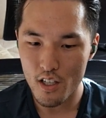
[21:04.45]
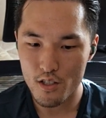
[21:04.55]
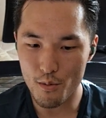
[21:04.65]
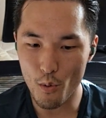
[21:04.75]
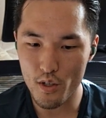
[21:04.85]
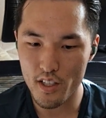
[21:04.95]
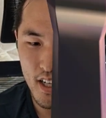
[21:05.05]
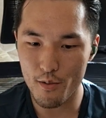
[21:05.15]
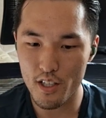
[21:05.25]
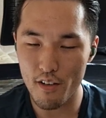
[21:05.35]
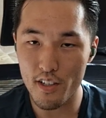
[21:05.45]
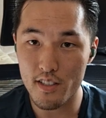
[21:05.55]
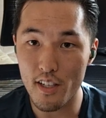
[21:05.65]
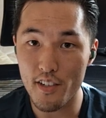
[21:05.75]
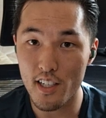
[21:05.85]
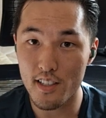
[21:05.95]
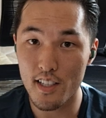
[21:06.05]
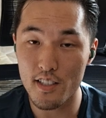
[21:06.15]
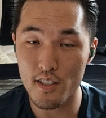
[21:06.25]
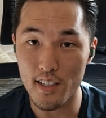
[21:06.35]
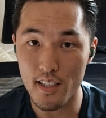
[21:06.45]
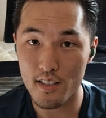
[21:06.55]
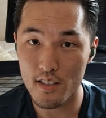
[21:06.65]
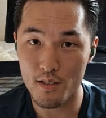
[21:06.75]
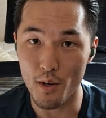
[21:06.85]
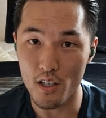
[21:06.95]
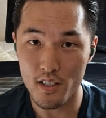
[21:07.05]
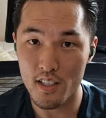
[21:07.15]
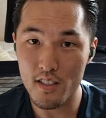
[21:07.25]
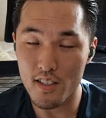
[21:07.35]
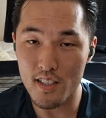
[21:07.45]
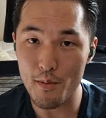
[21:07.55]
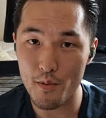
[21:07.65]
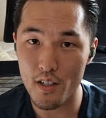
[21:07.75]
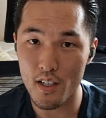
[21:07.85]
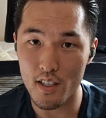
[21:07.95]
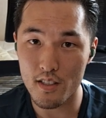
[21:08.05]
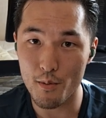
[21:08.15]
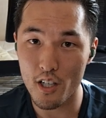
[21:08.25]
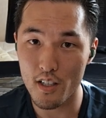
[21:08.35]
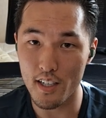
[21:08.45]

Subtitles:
So Morden, I would give a 7 out of 10, just like Samara. He's the same as Samara.